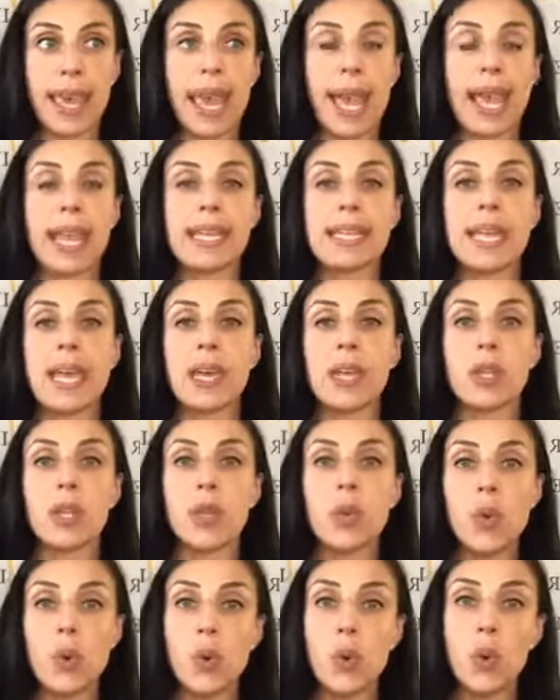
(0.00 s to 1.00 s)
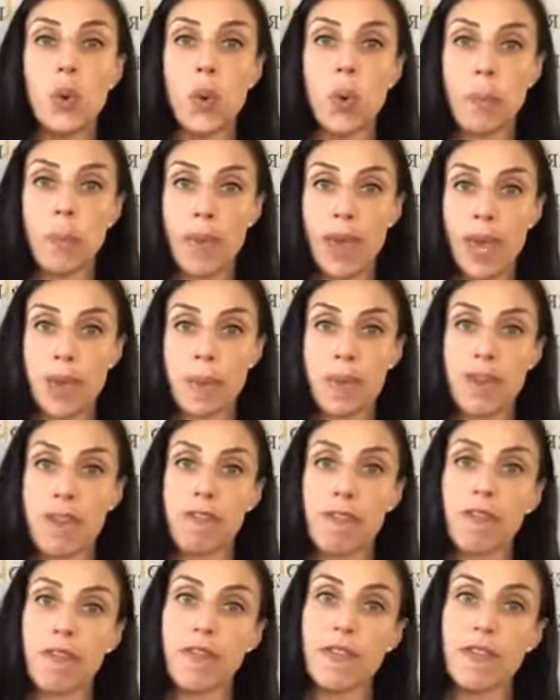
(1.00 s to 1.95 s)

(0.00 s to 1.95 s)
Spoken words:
and yet you may be